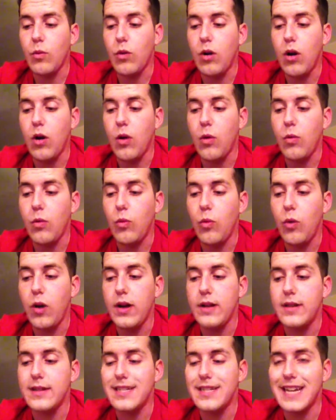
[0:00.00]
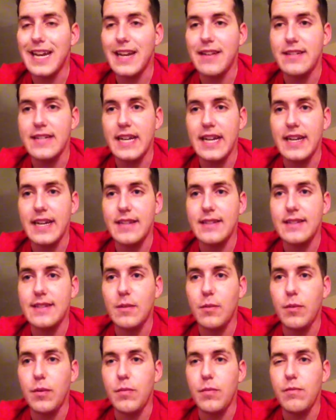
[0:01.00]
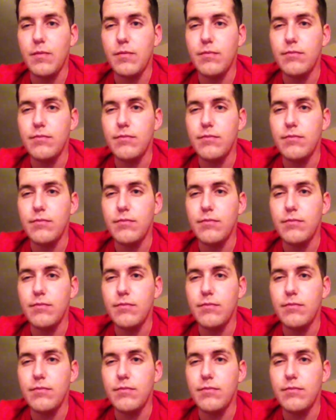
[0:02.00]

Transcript: was kind of dating someone,